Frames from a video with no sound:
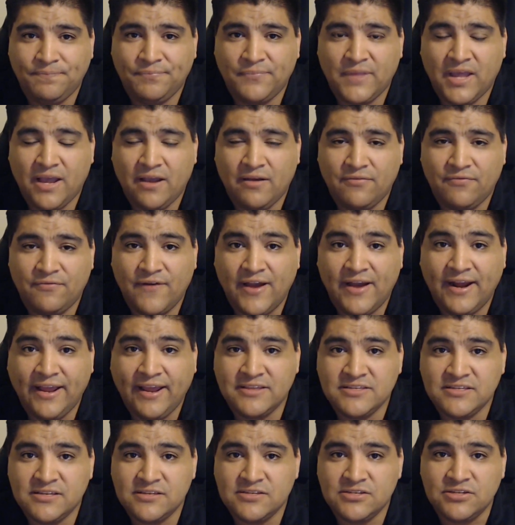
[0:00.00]

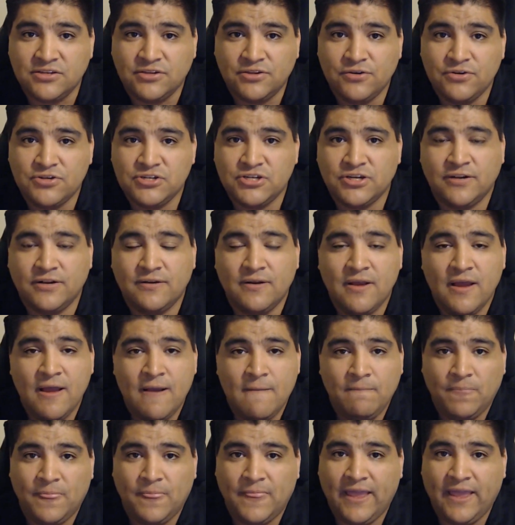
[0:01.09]
finance institution.
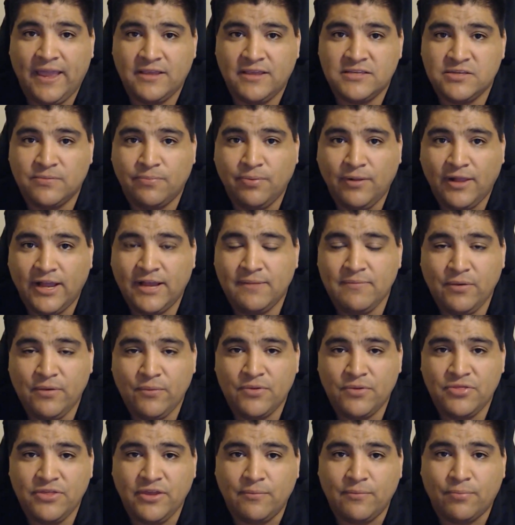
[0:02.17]
They supplied me with
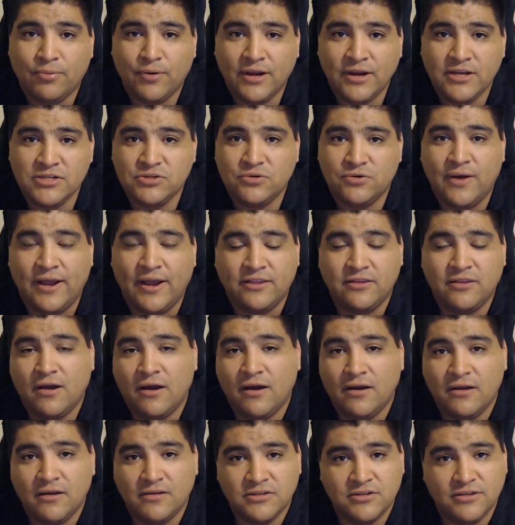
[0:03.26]
the appraisal. I
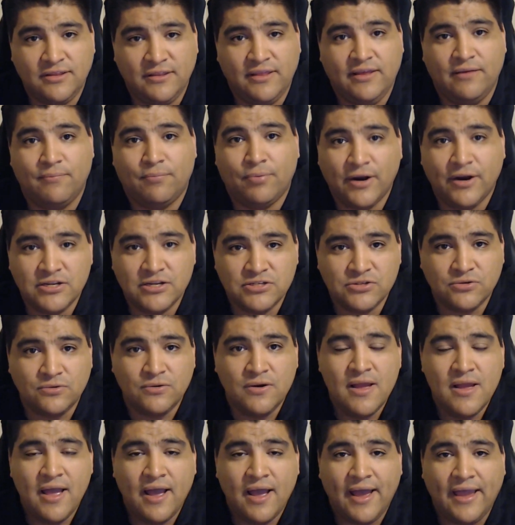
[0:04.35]
talked to the appraisal.
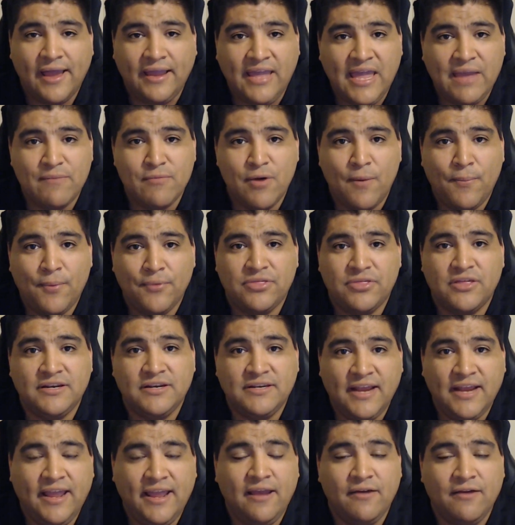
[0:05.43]
I came up with a
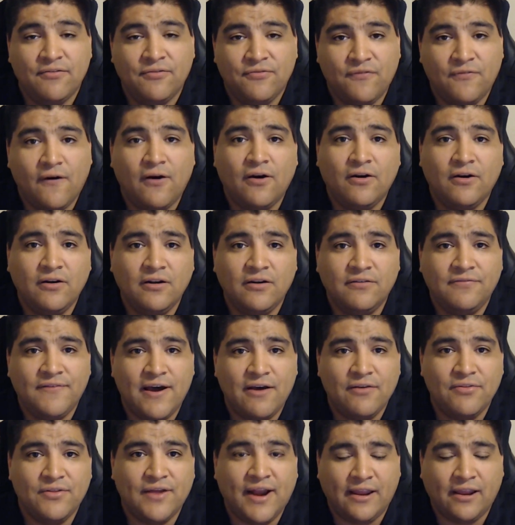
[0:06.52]
date far enough
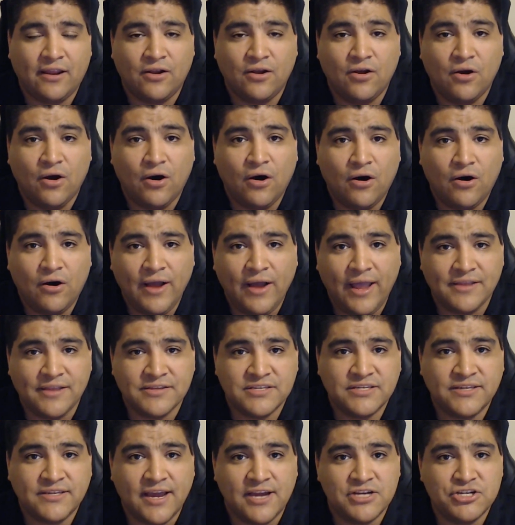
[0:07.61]
out that I could call and
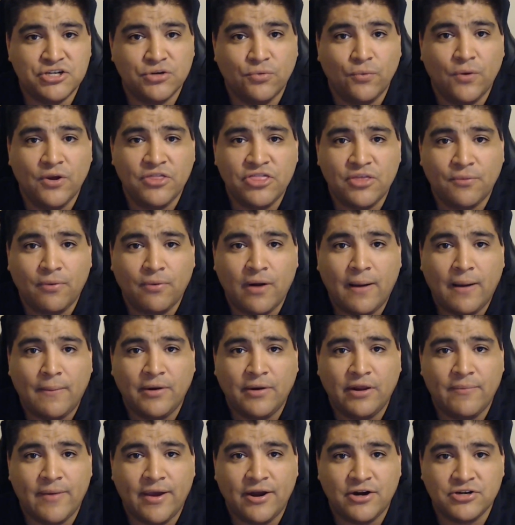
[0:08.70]
schedule with the property
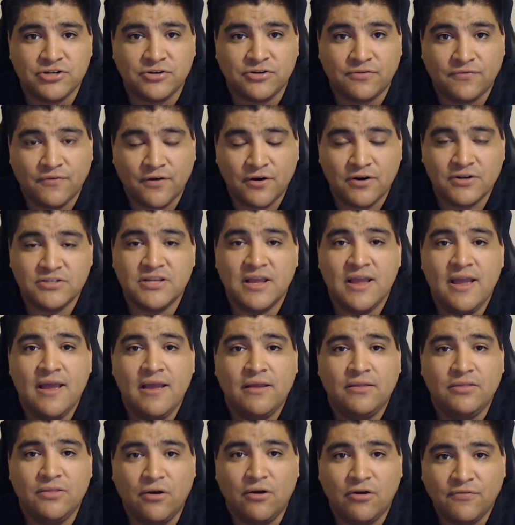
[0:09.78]
manager first,
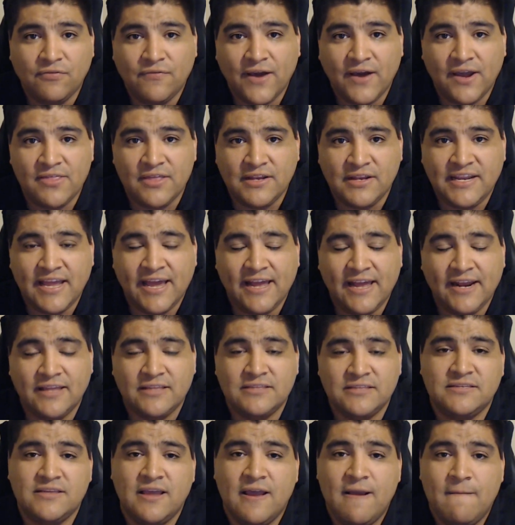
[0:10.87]
notify the
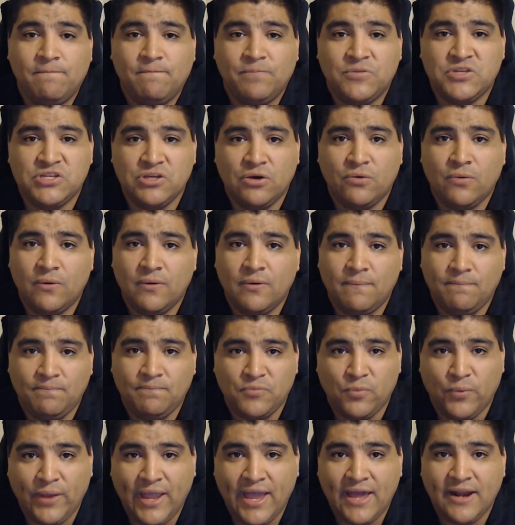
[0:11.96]
tenants. So
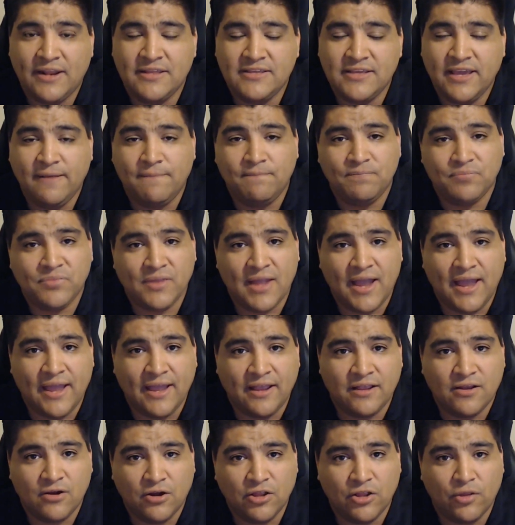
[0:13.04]
we had a date. I
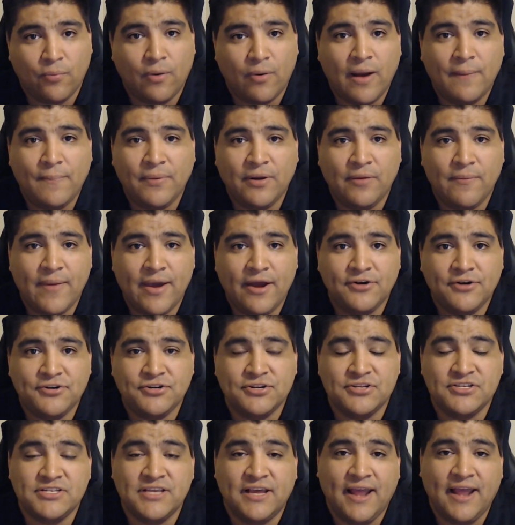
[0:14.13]
called the property manager
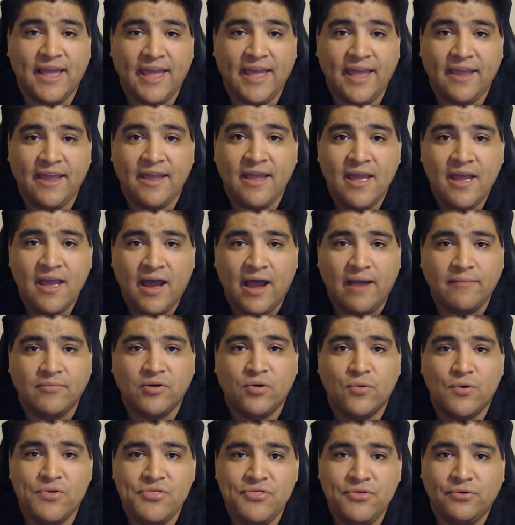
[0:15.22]
and said, hey, I'm
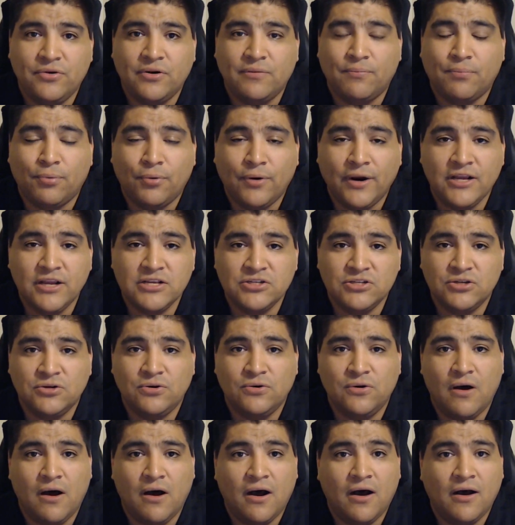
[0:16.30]
going through an appraisal
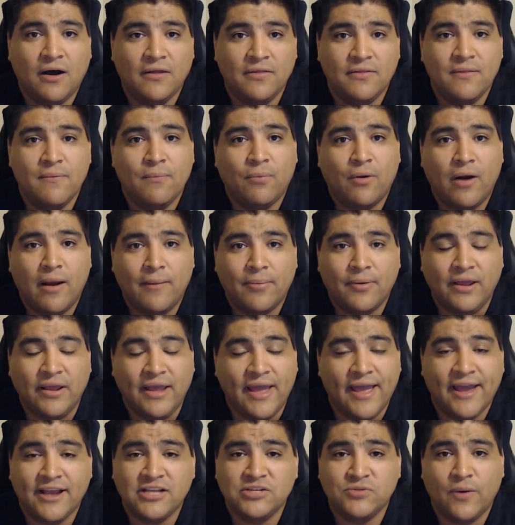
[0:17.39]
on property
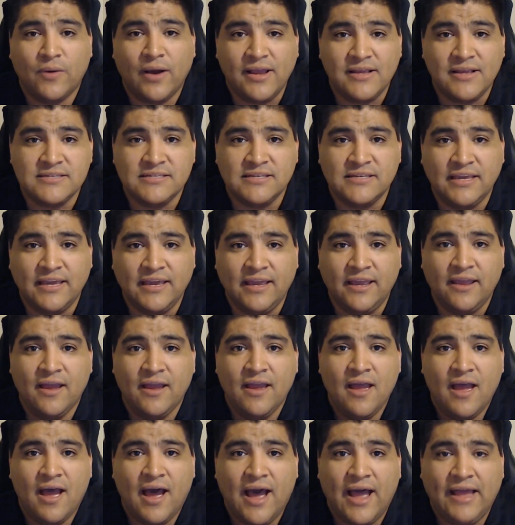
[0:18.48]
XYZ.
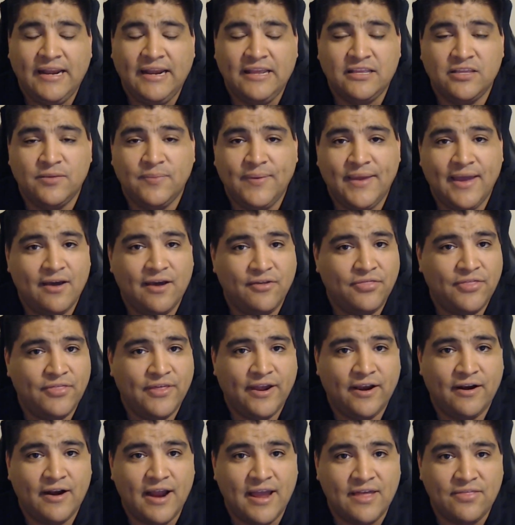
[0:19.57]
I need to be out
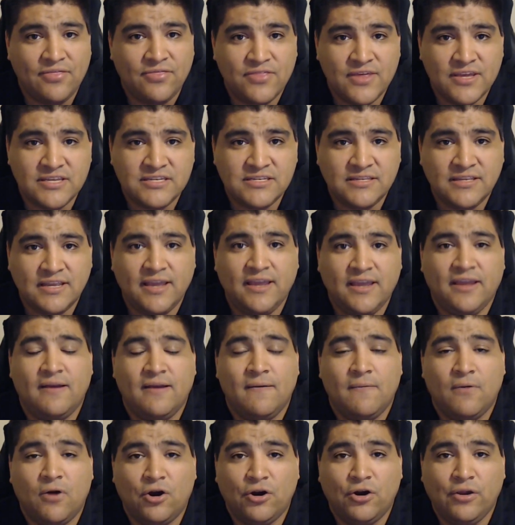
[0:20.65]
there at this date.
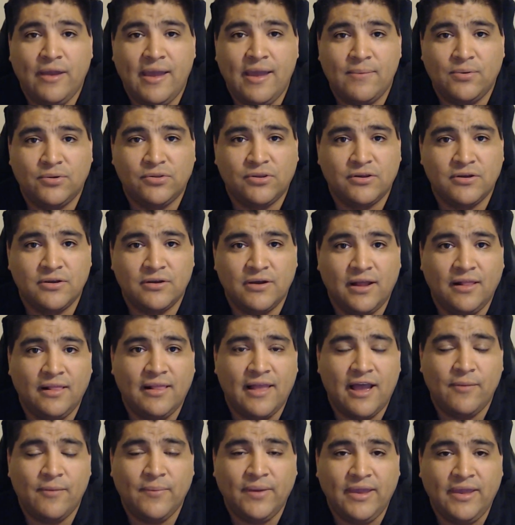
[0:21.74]
Are you able to
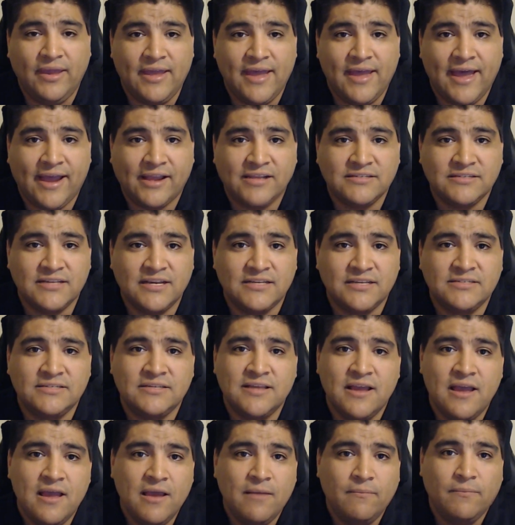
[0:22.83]
allow me access
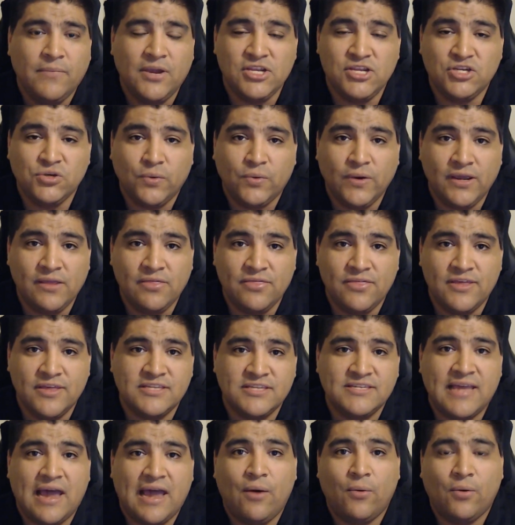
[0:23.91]
between this
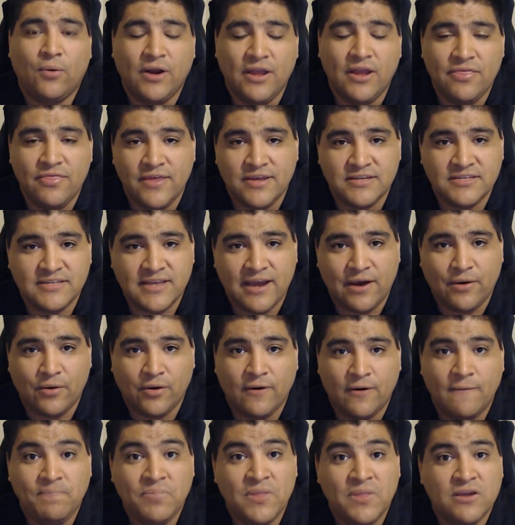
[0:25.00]
hour and this hour?
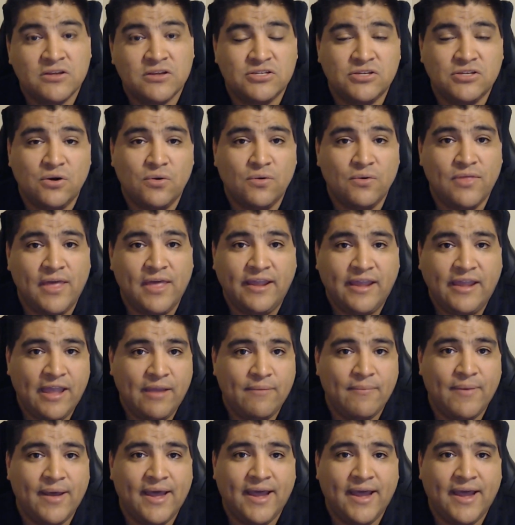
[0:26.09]
So they came back